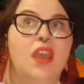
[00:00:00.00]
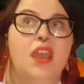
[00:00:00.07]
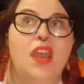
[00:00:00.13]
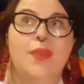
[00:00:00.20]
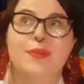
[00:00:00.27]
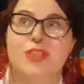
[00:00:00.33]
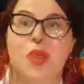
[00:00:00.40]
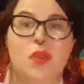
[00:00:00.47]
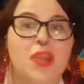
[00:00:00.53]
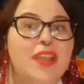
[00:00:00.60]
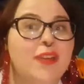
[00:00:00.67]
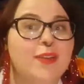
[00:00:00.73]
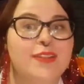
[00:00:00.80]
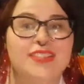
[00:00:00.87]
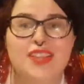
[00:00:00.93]

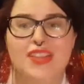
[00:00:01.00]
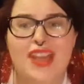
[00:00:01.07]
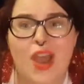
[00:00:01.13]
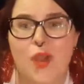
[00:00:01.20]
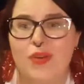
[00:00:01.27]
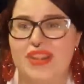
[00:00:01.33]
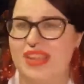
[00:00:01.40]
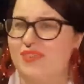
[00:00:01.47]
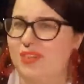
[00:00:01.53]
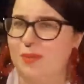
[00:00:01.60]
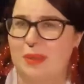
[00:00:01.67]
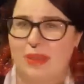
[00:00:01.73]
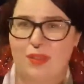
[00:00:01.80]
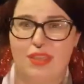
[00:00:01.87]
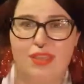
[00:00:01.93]
it was only ever
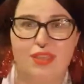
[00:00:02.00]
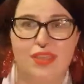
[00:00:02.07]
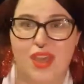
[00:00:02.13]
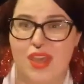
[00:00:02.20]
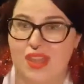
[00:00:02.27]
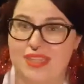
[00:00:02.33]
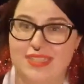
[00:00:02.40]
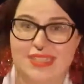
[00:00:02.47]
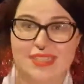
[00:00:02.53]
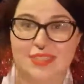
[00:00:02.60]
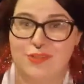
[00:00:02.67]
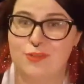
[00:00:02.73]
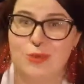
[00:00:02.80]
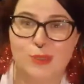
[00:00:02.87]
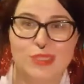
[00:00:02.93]
about 30
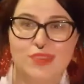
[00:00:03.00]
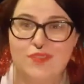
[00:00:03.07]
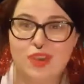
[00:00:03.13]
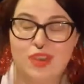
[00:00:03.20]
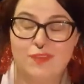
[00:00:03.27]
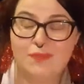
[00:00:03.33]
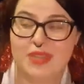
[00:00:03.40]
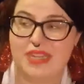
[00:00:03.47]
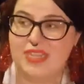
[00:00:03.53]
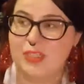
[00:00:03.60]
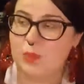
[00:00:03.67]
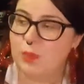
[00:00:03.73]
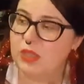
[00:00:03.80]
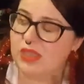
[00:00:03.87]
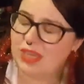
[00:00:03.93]
to 45
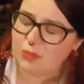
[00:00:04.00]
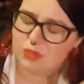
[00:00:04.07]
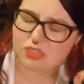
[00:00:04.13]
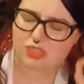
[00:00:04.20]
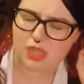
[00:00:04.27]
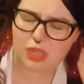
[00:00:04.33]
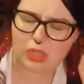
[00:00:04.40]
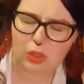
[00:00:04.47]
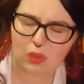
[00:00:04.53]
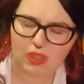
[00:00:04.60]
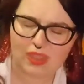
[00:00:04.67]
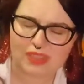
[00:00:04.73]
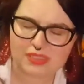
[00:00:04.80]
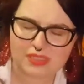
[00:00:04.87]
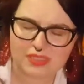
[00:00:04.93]
minutes, but that was the
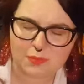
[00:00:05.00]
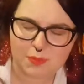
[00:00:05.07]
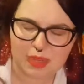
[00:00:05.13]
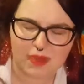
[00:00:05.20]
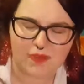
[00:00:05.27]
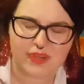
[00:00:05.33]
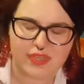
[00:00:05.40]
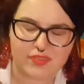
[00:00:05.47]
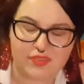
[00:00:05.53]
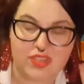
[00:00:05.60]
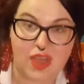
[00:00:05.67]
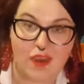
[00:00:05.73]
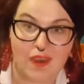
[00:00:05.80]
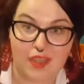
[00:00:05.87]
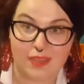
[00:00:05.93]
longest period of
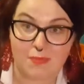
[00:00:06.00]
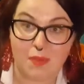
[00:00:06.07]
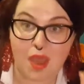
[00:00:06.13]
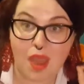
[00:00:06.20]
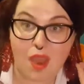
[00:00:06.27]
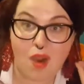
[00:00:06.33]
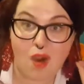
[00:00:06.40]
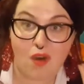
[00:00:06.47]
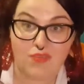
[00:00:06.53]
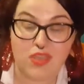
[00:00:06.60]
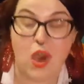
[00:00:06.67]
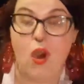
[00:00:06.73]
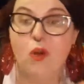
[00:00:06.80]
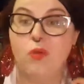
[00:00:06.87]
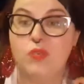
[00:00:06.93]
time of
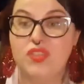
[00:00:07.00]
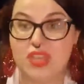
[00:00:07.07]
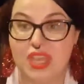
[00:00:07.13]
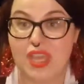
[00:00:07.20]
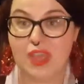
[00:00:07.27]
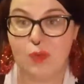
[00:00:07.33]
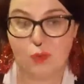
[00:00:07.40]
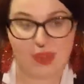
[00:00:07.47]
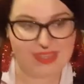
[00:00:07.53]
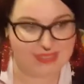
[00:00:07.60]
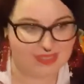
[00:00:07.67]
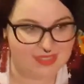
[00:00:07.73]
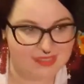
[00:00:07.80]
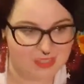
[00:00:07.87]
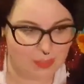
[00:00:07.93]
the whole year
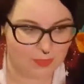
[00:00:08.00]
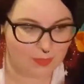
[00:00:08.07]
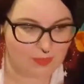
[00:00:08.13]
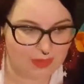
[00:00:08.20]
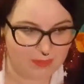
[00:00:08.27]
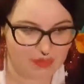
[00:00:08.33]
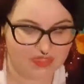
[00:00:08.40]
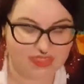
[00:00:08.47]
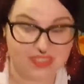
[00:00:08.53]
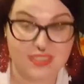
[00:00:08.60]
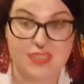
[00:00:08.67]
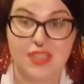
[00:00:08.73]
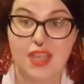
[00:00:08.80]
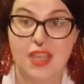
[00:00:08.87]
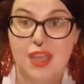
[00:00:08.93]
waiting to open my presents.